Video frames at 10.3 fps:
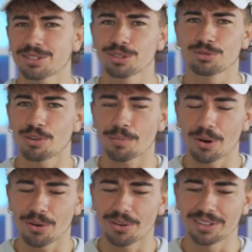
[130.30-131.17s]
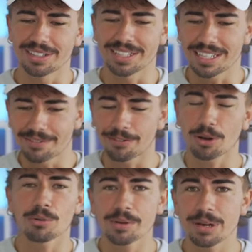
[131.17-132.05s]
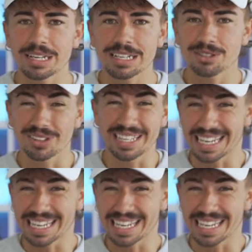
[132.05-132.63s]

to drop on the following Monday, so the